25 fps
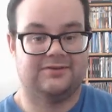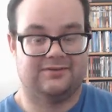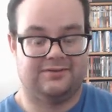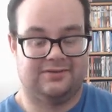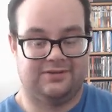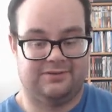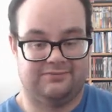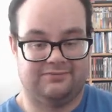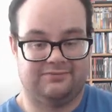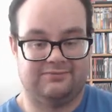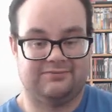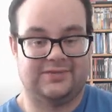
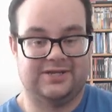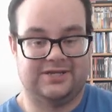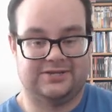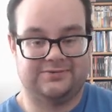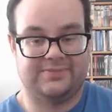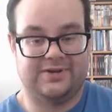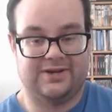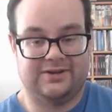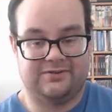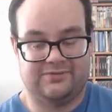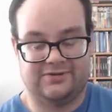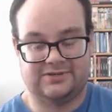like as
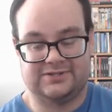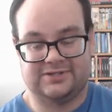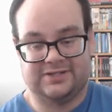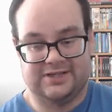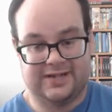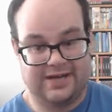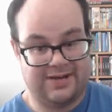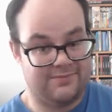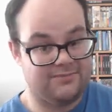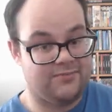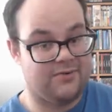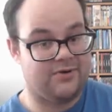Peyton was
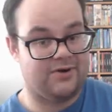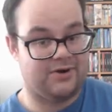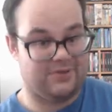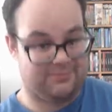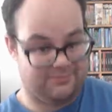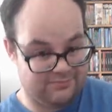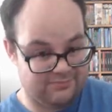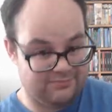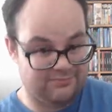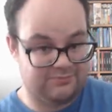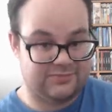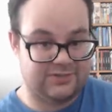like, I bought
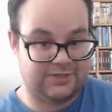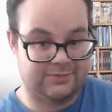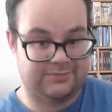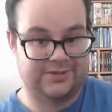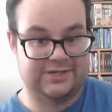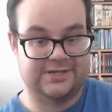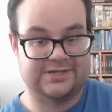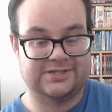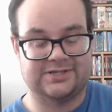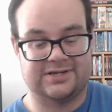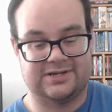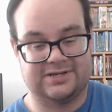Liam
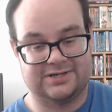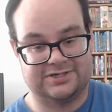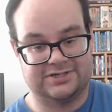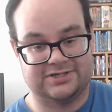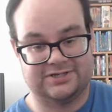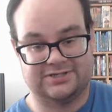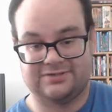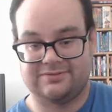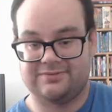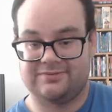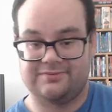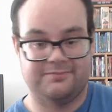Neeson is
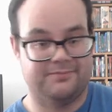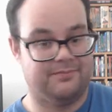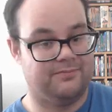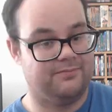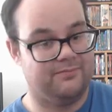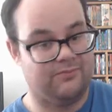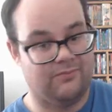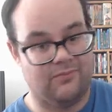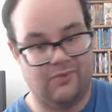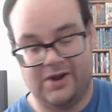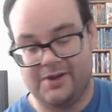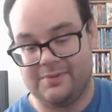just
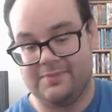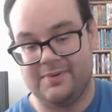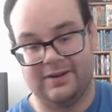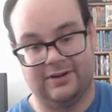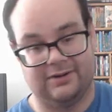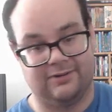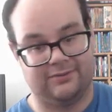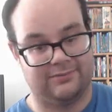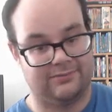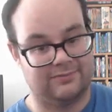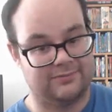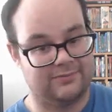way
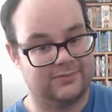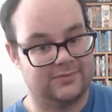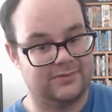better.